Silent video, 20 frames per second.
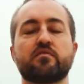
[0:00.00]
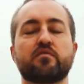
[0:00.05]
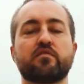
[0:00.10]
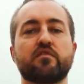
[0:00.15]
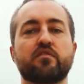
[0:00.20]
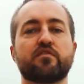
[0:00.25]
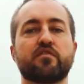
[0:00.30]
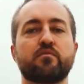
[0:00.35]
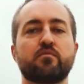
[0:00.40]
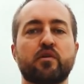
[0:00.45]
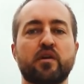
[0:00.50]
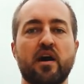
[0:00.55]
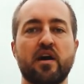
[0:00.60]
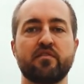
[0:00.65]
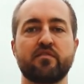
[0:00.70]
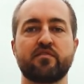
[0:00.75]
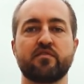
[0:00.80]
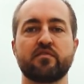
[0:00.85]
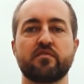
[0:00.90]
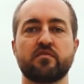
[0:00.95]
from what
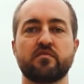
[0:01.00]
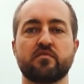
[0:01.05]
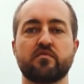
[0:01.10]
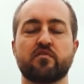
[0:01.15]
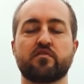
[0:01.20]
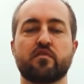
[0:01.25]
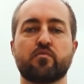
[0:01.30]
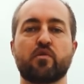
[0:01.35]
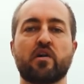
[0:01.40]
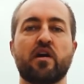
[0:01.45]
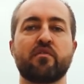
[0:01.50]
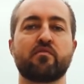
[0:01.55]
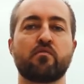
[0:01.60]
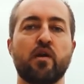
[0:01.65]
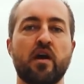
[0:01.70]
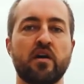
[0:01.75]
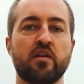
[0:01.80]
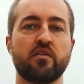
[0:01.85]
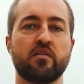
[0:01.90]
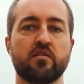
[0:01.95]
I've from what I've
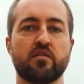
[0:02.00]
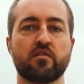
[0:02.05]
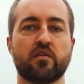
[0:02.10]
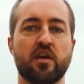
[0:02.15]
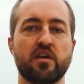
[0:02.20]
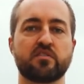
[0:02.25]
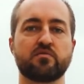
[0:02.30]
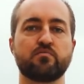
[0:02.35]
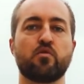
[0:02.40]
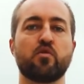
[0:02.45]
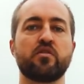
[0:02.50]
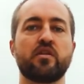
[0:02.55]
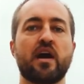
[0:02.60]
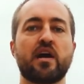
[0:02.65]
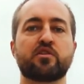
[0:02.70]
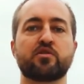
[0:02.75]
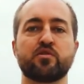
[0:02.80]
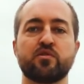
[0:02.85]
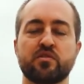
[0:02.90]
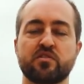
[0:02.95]
read. Okay, it's more
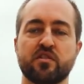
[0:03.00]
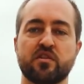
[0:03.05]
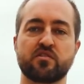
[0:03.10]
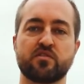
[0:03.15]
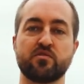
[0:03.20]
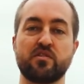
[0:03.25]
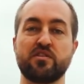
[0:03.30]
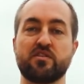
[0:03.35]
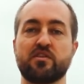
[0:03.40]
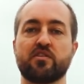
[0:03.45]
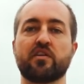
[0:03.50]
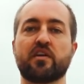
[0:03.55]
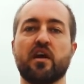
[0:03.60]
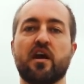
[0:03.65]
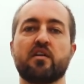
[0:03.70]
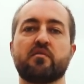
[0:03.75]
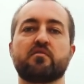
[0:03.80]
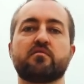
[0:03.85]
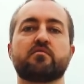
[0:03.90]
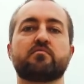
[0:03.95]
natural, it's also easier to
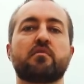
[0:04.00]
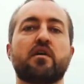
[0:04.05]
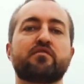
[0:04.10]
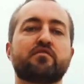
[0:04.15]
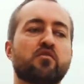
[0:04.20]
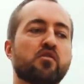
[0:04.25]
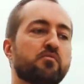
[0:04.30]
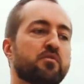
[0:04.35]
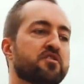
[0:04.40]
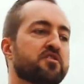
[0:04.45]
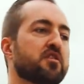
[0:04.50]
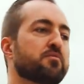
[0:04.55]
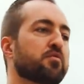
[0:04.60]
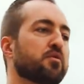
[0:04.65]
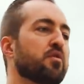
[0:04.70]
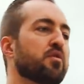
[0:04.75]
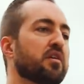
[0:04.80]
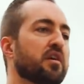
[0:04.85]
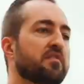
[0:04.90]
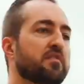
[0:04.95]
get. Metformin is
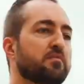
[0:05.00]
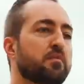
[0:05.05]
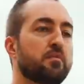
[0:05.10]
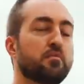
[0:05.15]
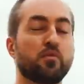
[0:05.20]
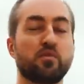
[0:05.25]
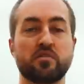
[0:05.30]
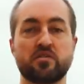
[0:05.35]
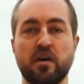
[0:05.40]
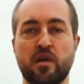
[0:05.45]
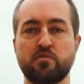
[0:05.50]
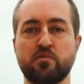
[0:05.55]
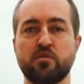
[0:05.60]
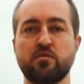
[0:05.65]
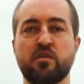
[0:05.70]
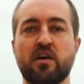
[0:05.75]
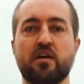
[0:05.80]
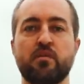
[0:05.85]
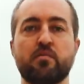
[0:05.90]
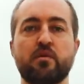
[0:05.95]
typically only given to people with type two
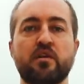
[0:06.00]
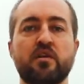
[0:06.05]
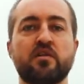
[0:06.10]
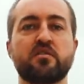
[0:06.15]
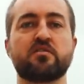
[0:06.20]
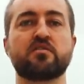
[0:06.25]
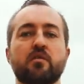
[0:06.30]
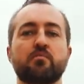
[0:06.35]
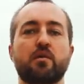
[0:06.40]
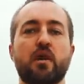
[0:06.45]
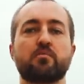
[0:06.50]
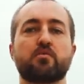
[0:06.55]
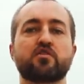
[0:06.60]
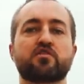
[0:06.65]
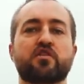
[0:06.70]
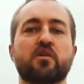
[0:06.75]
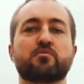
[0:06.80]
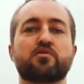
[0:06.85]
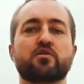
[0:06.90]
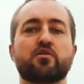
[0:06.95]
diabetes by
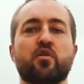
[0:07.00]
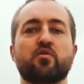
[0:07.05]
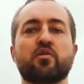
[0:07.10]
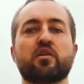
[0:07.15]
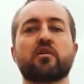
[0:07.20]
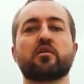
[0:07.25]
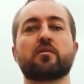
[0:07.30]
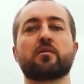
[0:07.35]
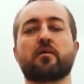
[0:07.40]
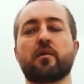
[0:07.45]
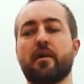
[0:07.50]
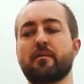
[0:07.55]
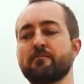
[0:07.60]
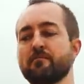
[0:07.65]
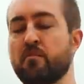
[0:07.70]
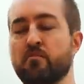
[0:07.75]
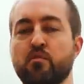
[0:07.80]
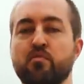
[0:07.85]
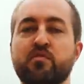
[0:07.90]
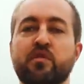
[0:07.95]
prescription only, okay?
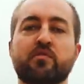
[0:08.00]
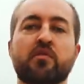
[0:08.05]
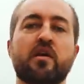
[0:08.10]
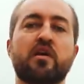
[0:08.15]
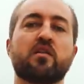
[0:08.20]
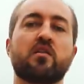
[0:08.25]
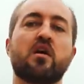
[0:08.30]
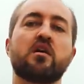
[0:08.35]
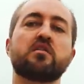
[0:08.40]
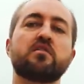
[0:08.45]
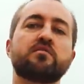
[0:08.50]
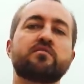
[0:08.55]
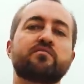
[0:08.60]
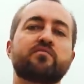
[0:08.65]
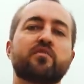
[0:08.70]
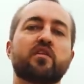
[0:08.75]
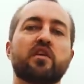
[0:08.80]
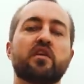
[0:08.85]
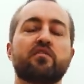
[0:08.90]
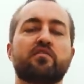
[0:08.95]
Moving right along,
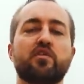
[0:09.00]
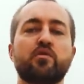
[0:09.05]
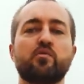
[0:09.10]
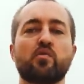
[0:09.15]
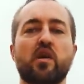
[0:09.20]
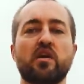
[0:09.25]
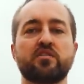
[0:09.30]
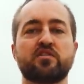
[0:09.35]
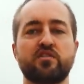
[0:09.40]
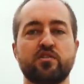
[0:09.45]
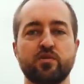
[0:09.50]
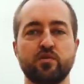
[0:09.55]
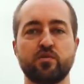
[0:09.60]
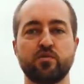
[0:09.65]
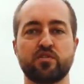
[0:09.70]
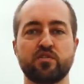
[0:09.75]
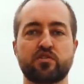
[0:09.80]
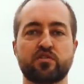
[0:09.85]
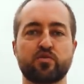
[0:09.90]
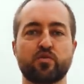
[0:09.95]
if you want to
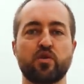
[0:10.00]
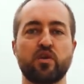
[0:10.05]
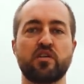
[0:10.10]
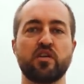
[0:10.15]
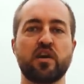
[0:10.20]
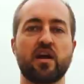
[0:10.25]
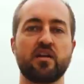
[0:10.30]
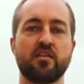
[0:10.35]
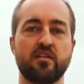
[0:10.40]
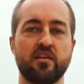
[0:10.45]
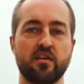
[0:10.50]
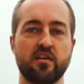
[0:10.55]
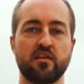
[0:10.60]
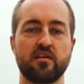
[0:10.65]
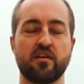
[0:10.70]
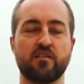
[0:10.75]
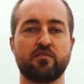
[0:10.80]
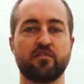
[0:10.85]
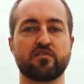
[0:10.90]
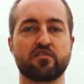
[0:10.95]
destroy the idea
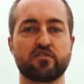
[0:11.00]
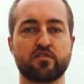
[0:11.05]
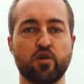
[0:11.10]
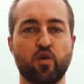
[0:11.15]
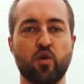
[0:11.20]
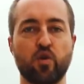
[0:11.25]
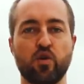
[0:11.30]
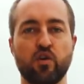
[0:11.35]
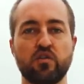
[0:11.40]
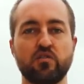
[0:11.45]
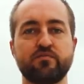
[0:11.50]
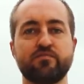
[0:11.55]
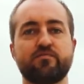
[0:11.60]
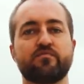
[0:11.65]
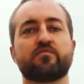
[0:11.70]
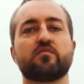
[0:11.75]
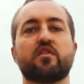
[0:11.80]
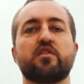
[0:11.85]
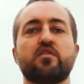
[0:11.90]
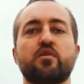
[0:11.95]
of a soul,
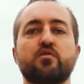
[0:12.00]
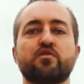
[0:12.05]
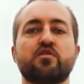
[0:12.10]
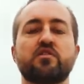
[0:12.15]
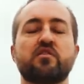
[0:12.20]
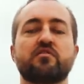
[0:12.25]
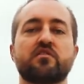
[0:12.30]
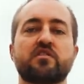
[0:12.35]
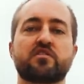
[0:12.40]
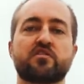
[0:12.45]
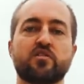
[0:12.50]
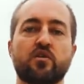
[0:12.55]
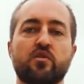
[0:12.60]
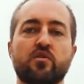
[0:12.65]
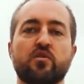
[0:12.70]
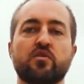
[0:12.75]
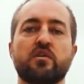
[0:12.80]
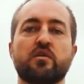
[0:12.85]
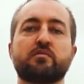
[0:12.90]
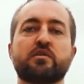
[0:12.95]
the notion of a
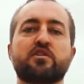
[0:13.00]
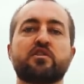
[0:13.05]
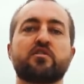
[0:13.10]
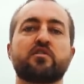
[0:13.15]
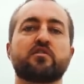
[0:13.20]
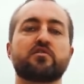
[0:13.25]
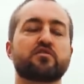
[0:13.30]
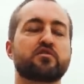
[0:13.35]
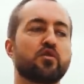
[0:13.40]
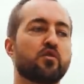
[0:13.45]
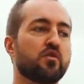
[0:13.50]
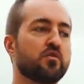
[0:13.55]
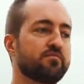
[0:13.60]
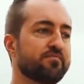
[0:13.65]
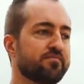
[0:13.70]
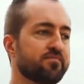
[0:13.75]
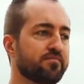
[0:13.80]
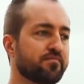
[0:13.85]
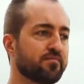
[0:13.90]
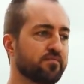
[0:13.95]
soul, an immaterial soul,
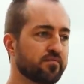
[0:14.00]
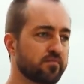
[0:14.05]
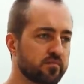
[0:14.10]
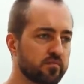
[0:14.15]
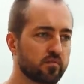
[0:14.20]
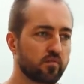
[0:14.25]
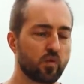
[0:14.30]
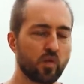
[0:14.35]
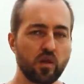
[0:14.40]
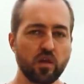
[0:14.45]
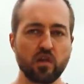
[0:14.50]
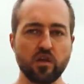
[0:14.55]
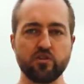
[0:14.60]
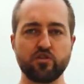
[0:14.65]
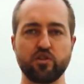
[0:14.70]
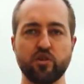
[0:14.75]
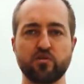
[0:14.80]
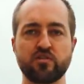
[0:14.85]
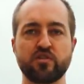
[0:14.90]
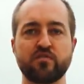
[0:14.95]

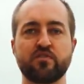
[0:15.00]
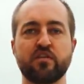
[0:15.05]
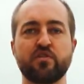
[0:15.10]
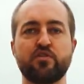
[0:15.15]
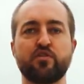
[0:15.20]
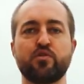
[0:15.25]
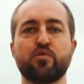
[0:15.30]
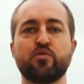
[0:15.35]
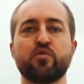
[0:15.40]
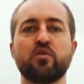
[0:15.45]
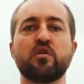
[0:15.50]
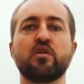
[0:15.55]
Joseph Ledoux,